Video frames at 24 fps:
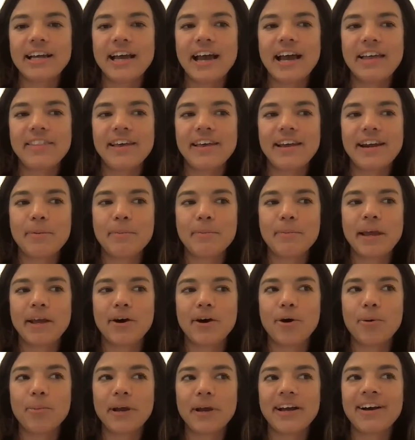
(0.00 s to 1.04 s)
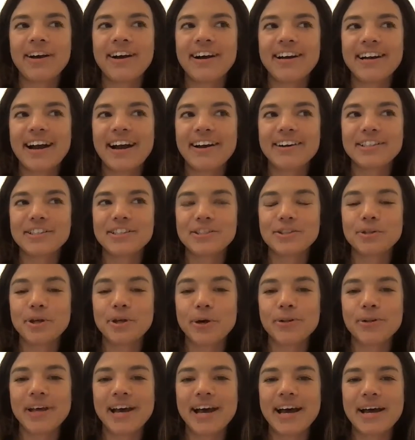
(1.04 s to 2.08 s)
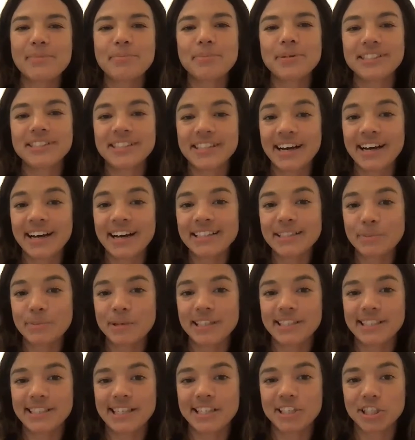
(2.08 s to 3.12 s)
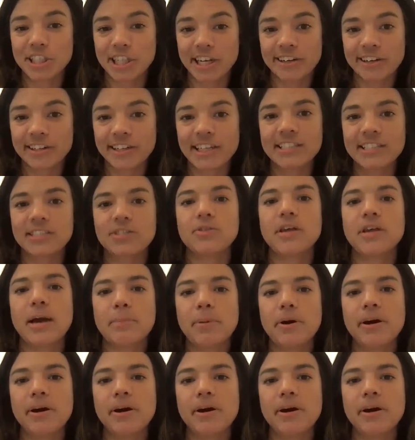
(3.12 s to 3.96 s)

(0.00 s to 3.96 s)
and then i'm like oh my god how did you know that but duh it's because i shared it so that